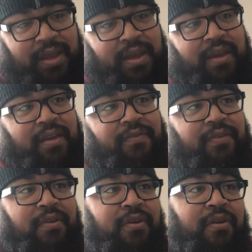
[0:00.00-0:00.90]
If
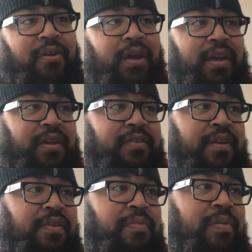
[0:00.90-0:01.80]
you're a
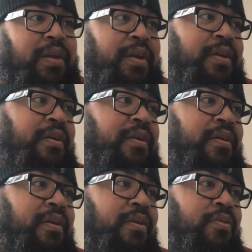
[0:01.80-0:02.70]
tenor player
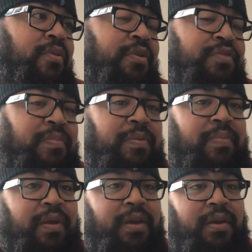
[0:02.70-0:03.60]
or a trumpet
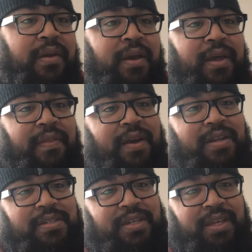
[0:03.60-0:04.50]
player, that
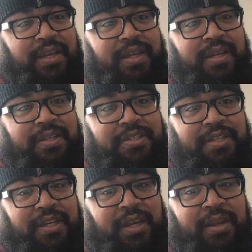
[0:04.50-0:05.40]
is E,
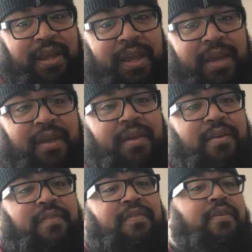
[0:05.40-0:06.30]
G, and A.
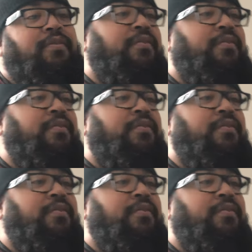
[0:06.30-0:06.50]
So